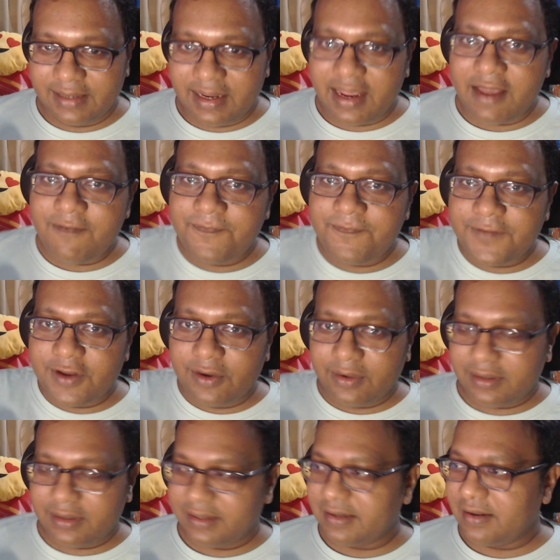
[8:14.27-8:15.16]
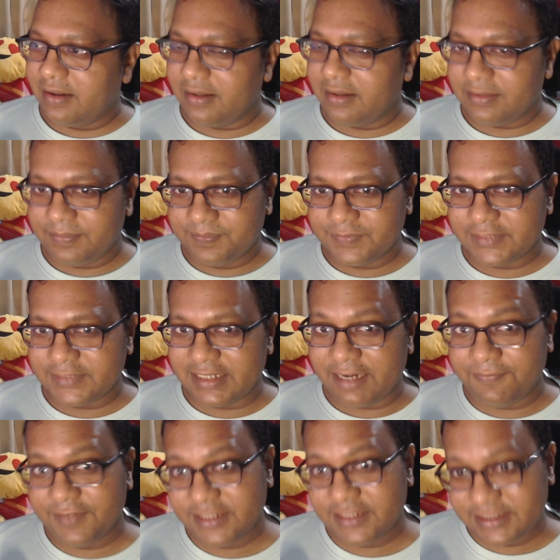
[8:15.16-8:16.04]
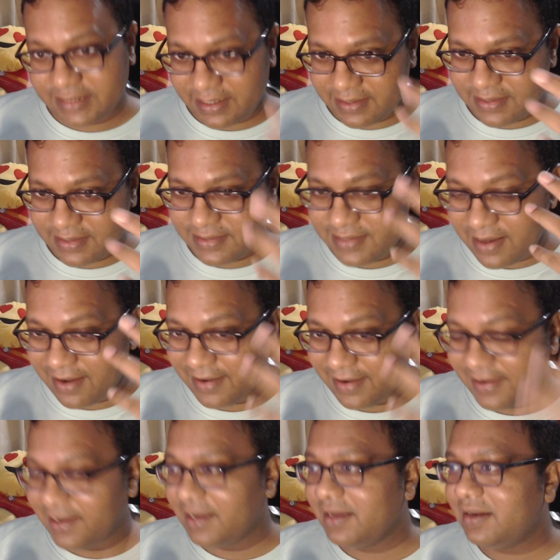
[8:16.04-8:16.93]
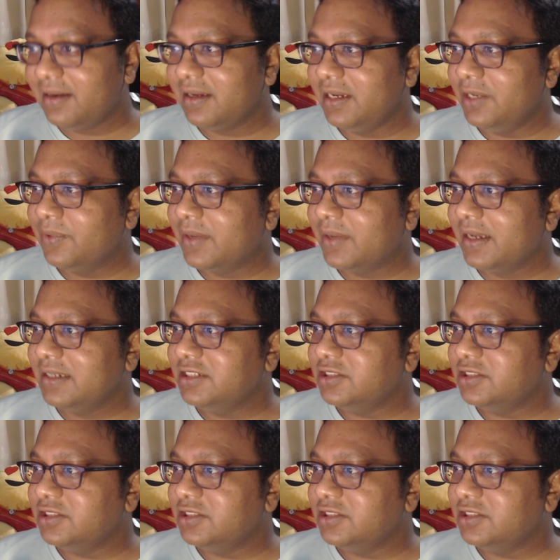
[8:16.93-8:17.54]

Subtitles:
If your graphics card is higher, you can